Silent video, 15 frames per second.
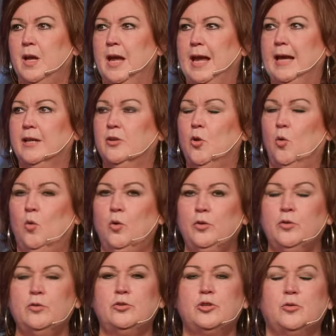in
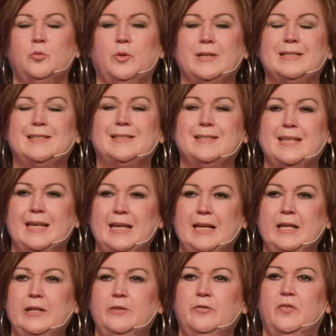order to
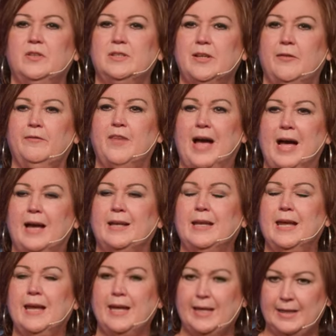receive divine
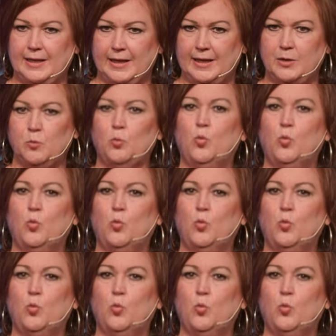healing,